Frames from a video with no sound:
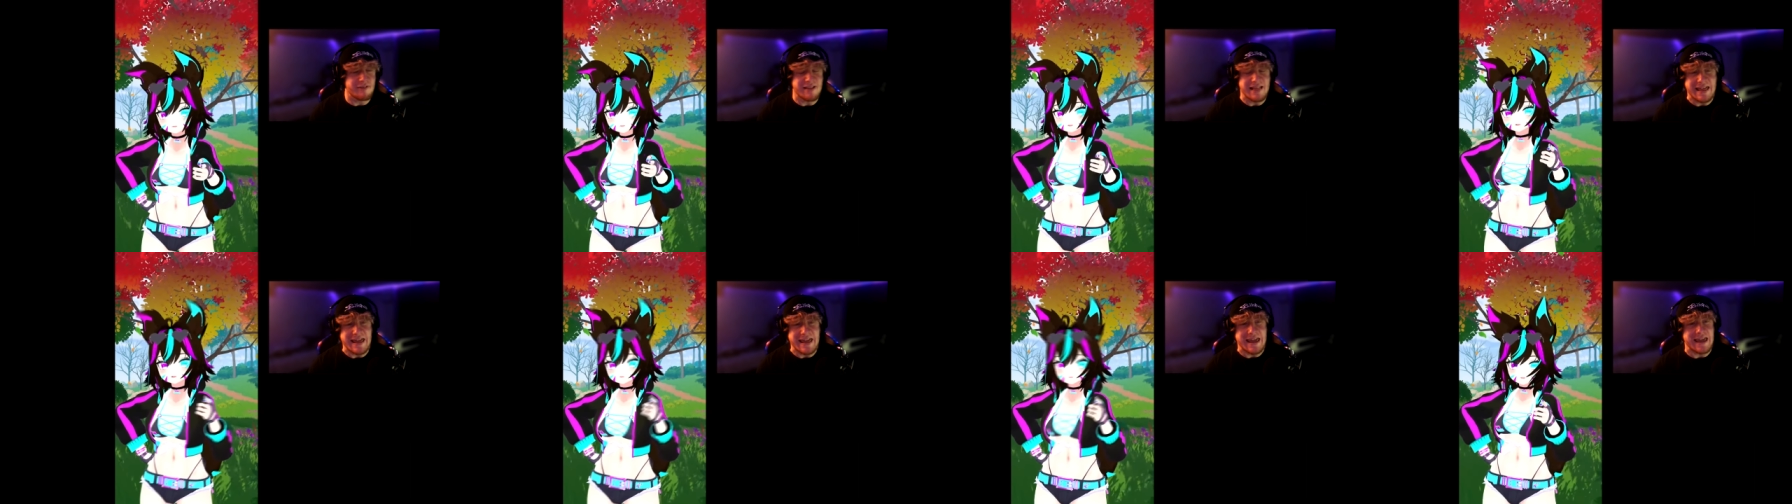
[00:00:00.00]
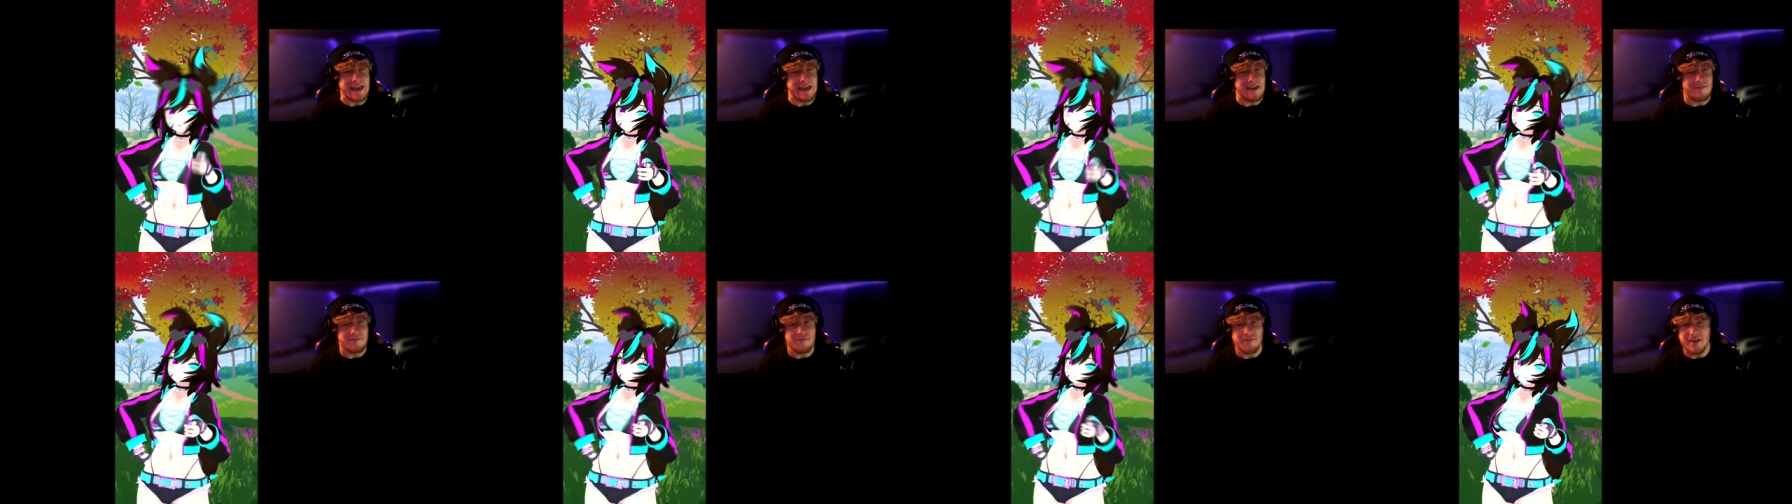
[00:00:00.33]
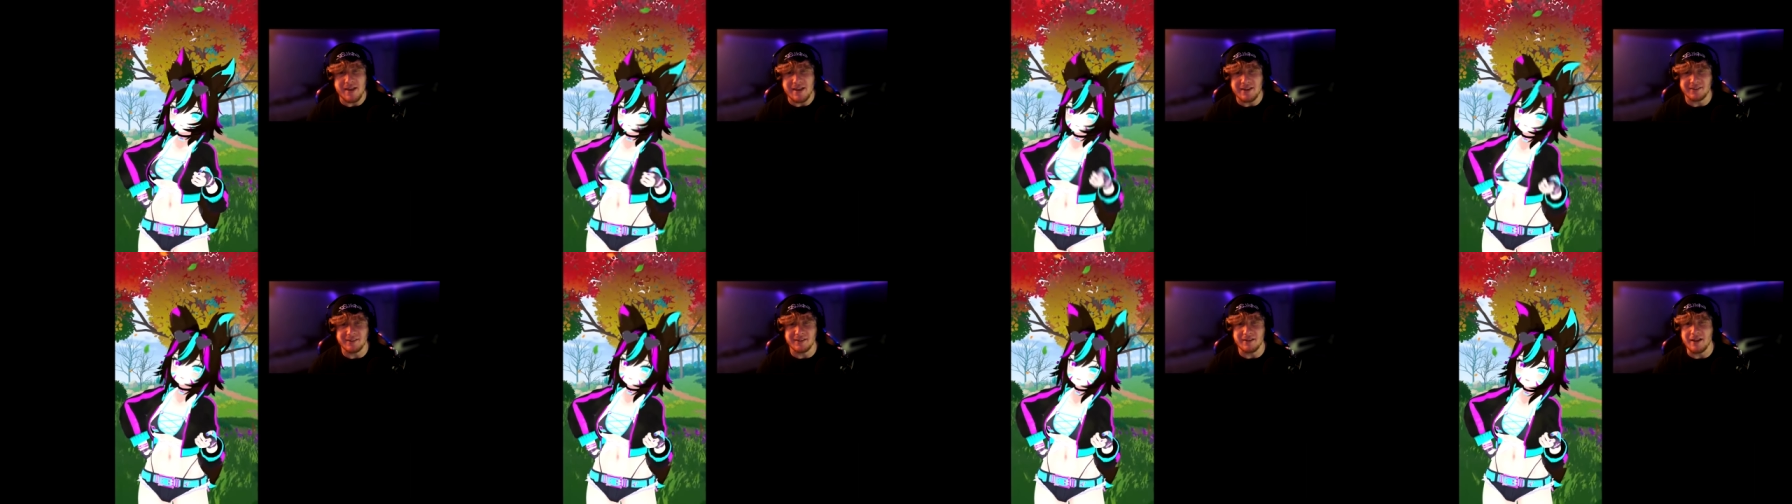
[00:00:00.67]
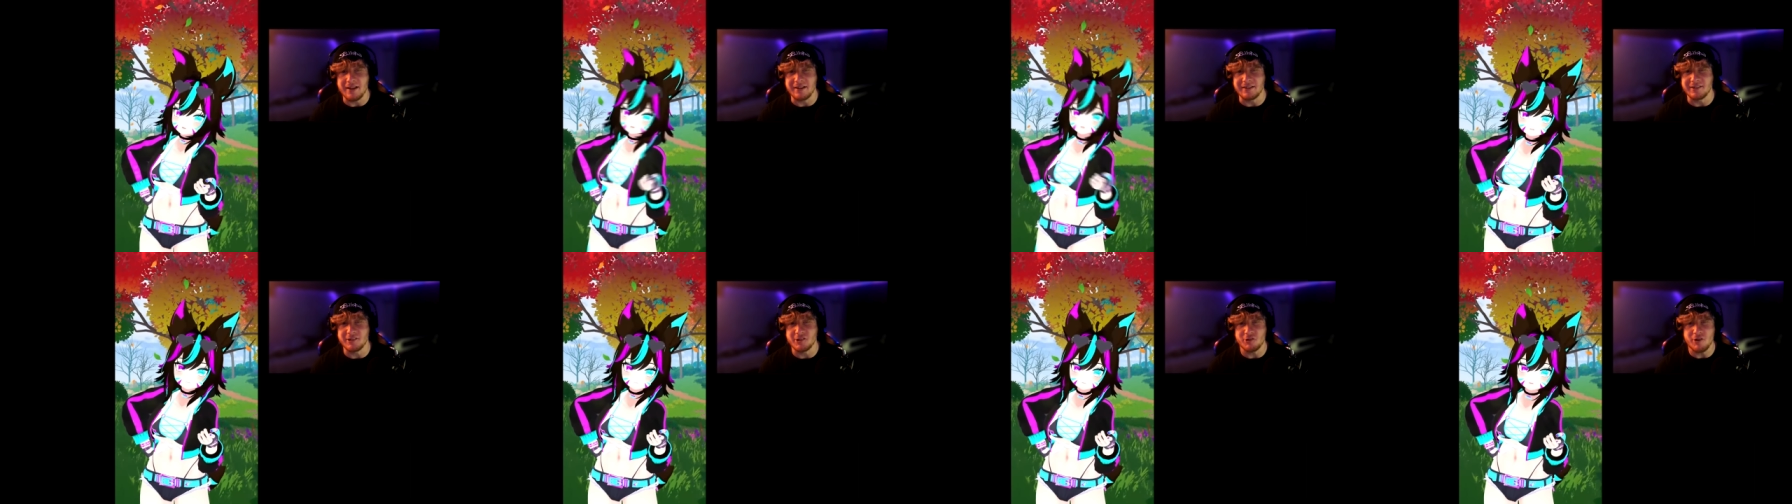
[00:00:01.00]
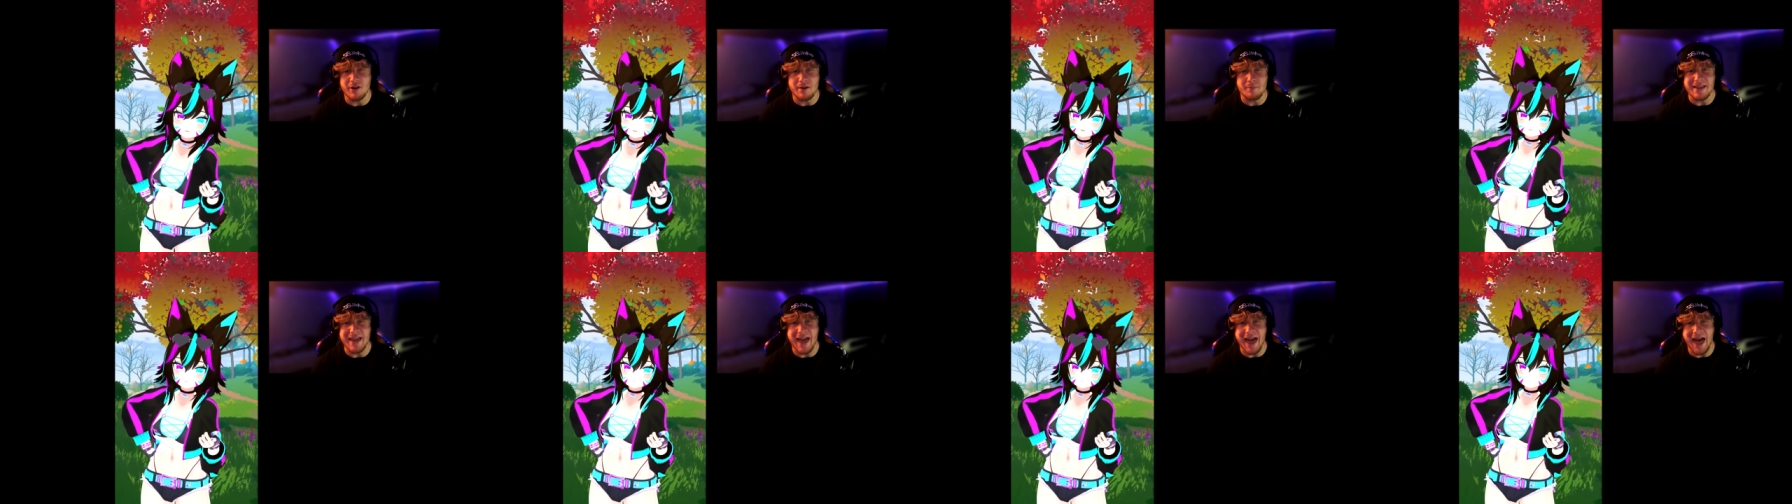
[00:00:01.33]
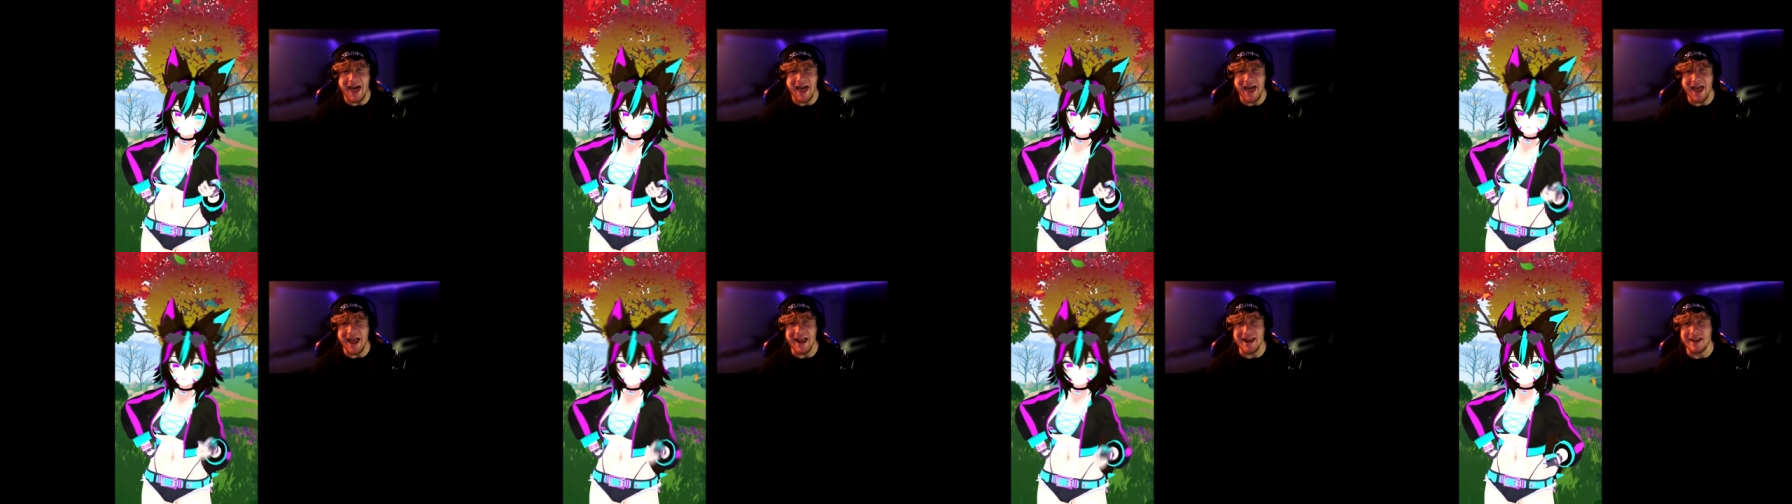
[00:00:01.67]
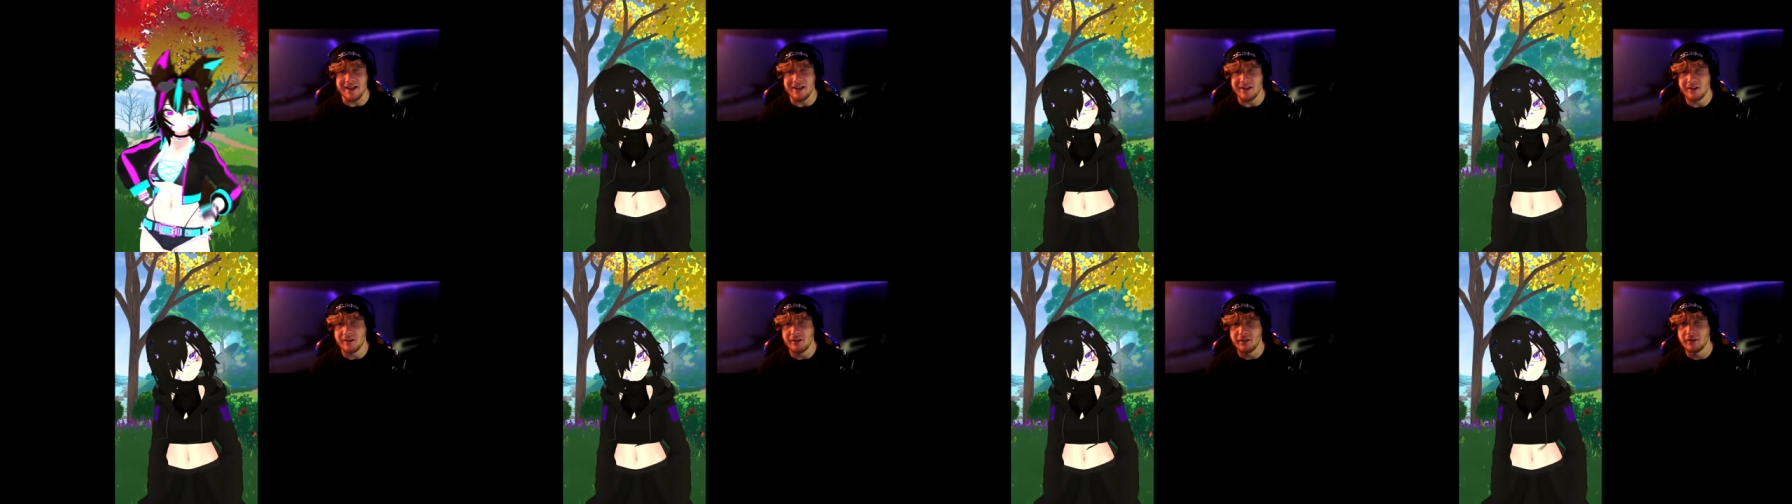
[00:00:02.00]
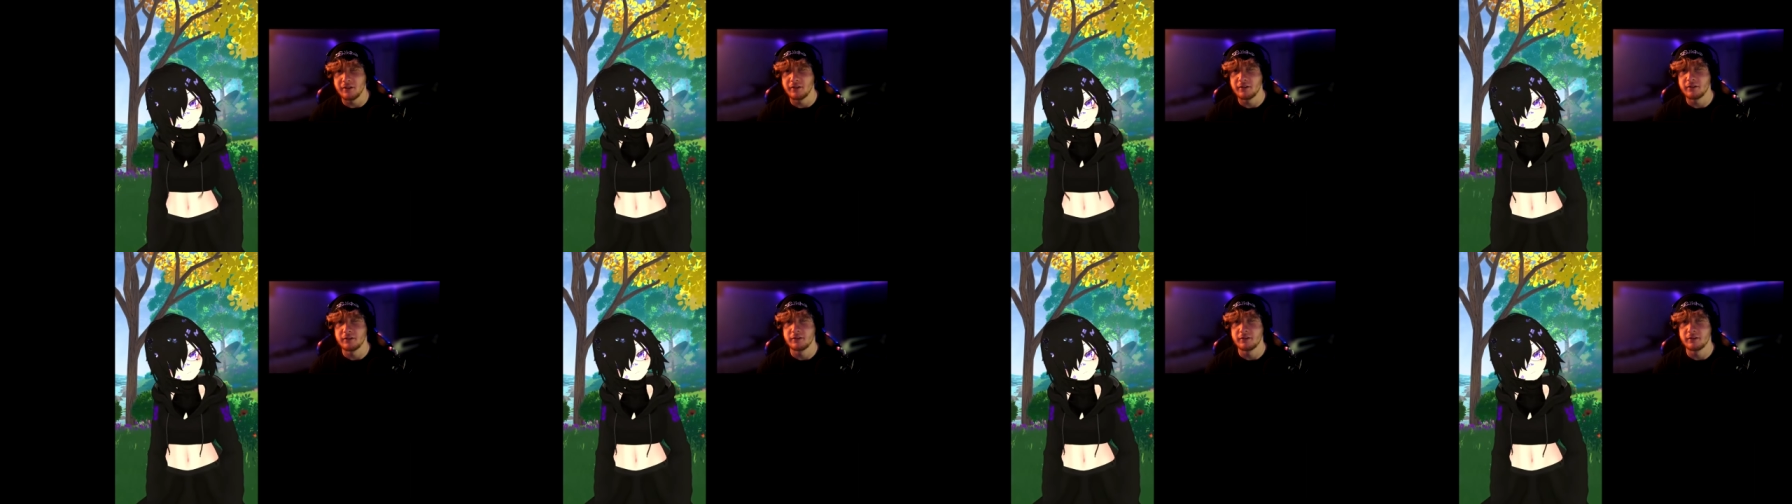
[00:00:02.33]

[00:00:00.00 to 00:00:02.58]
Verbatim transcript: believe. It's extremely hard.